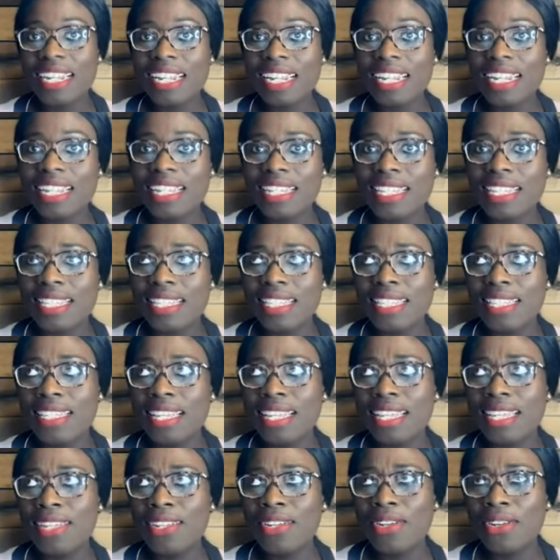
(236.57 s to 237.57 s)
there's
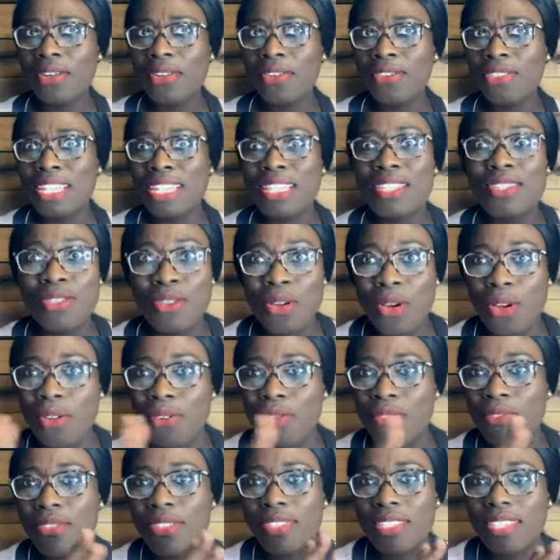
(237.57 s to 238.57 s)

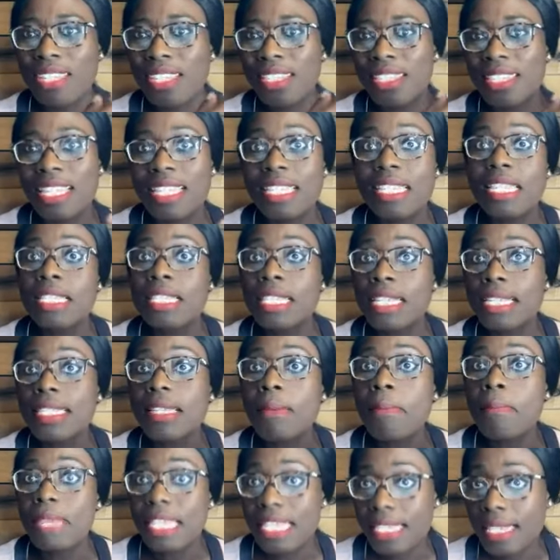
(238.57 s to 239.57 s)

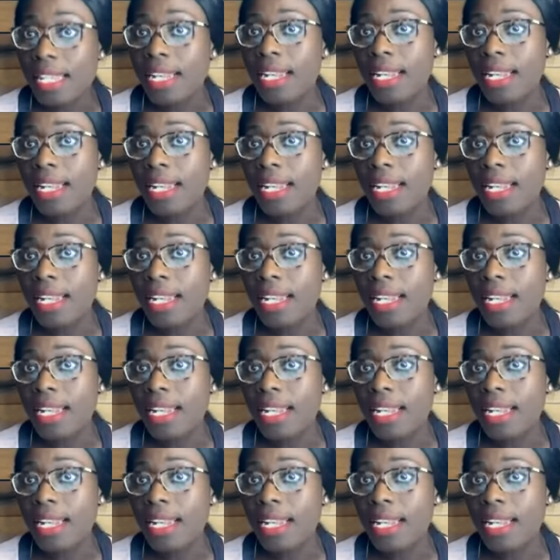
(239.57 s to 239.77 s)
a missing